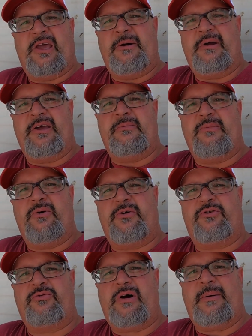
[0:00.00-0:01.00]
Help me get the
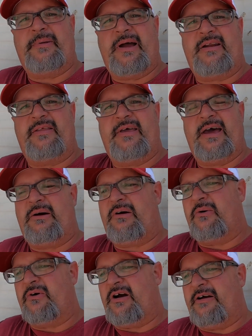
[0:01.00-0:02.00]
motor swapped out in that
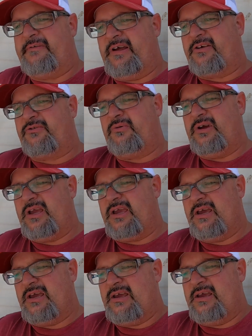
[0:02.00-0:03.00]
while we're off next week.